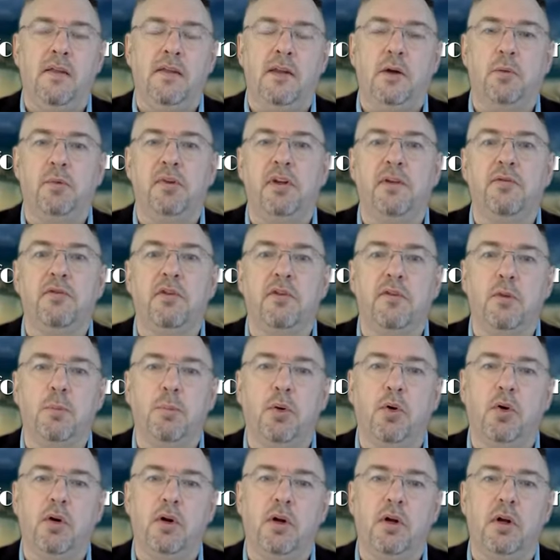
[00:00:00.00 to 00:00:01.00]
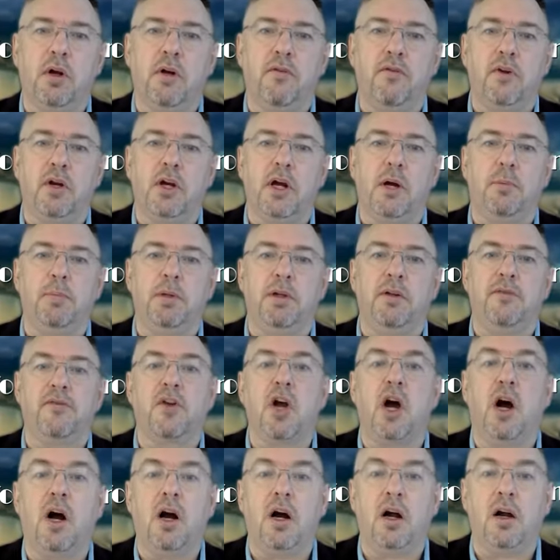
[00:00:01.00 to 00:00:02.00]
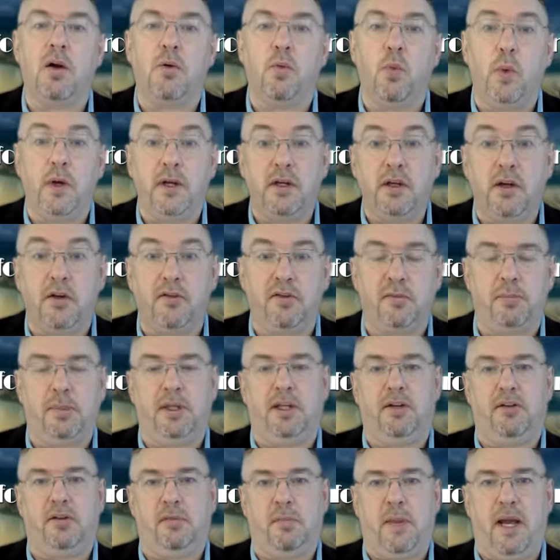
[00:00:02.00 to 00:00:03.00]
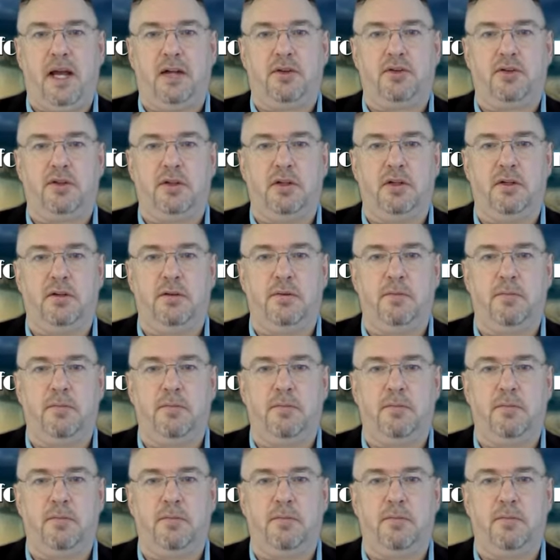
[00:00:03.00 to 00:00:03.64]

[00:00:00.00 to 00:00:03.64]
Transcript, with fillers: There was even a report of a couple of car windows being smashed.